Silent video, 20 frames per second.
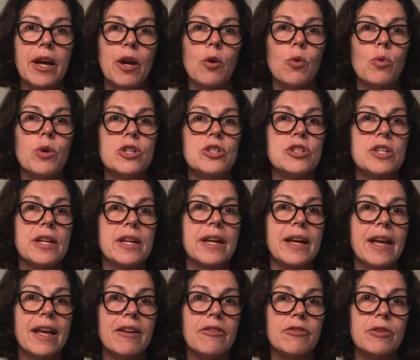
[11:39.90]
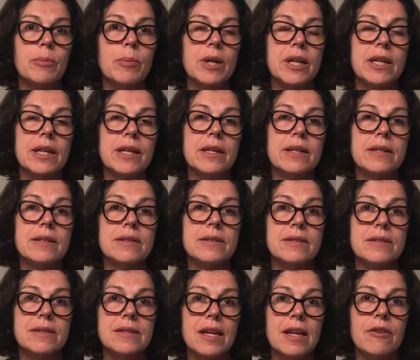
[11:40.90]
Wishing everybody a
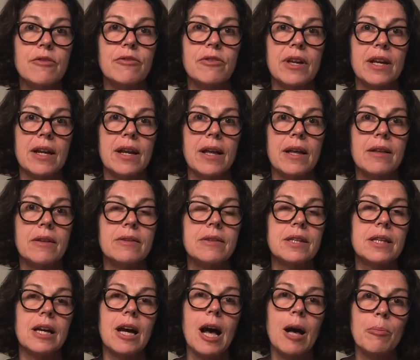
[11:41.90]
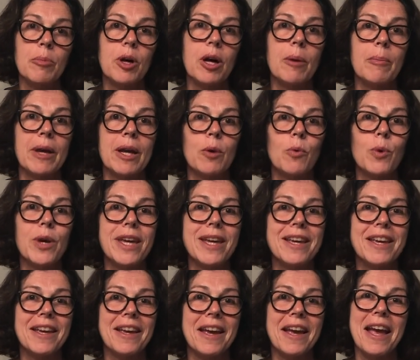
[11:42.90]
safe and healthy upcoming
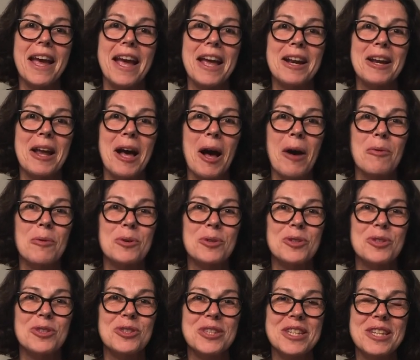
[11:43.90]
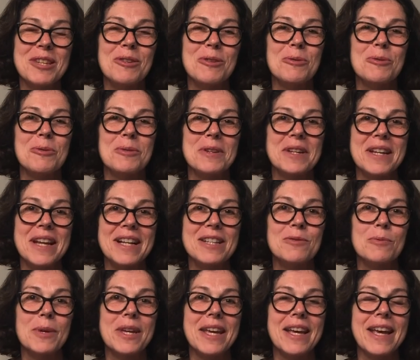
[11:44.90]
week. And I will see you next
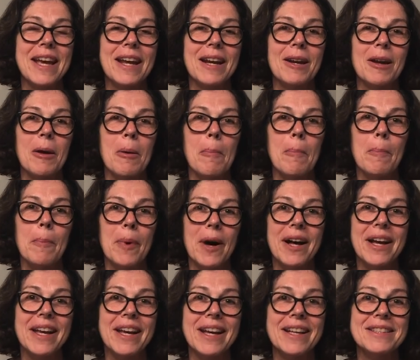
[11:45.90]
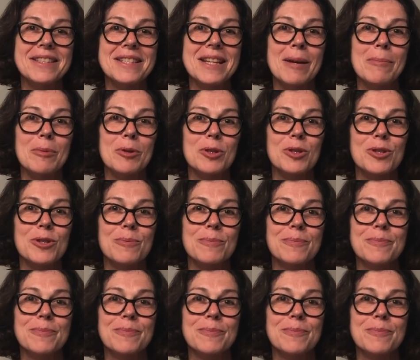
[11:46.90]
week again. Bye, EDsnappers.